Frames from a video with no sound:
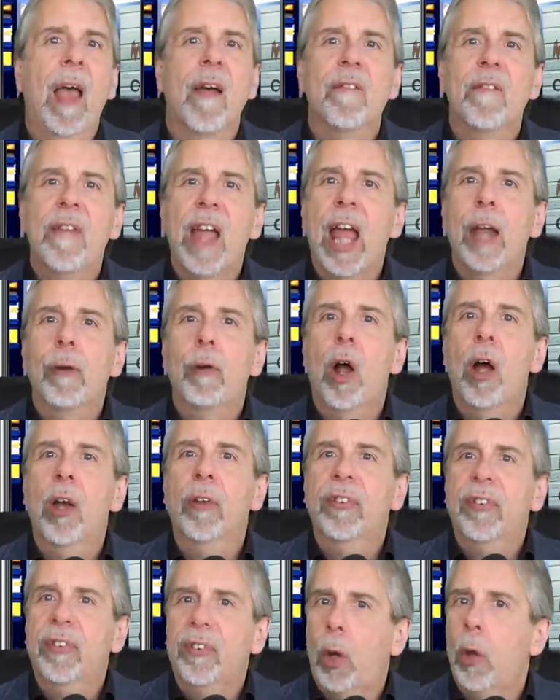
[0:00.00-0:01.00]
There
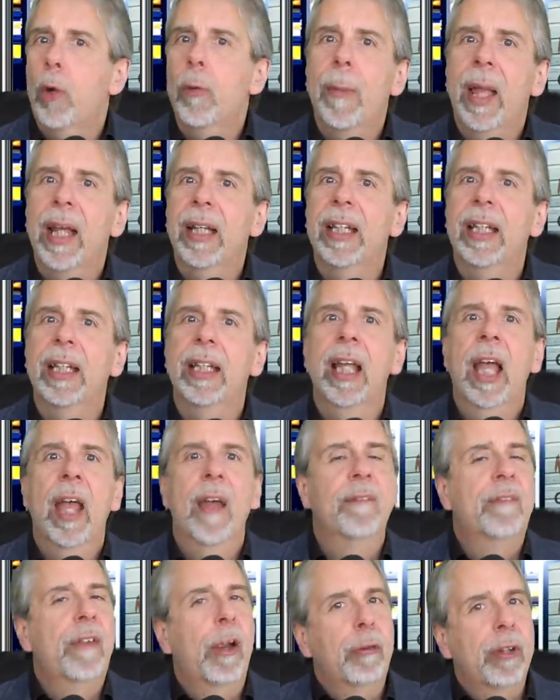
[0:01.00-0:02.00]
are so many
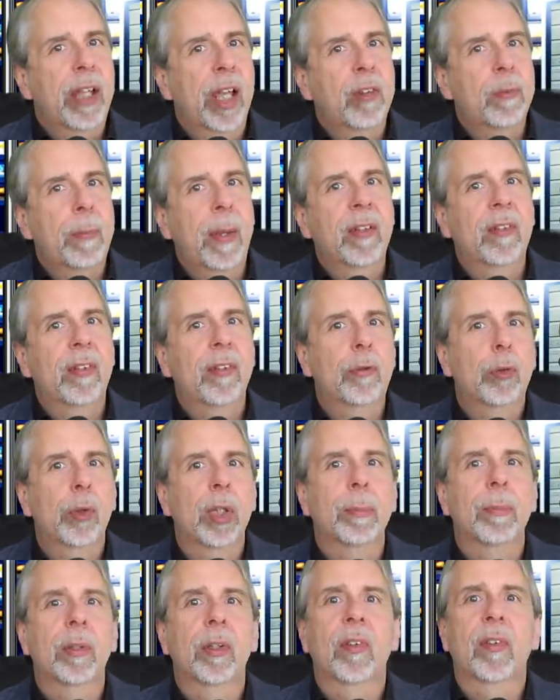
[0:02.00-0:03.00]
very expensive
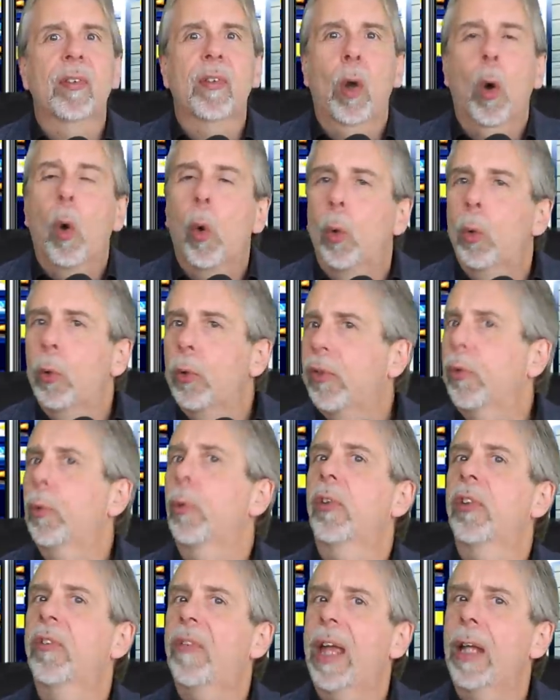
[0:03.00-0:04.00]
treatments for all
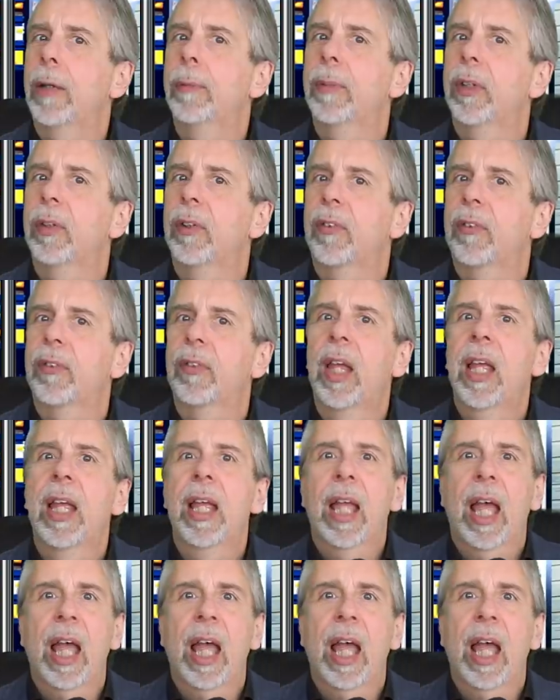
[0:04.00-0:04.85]
sorts of ailments,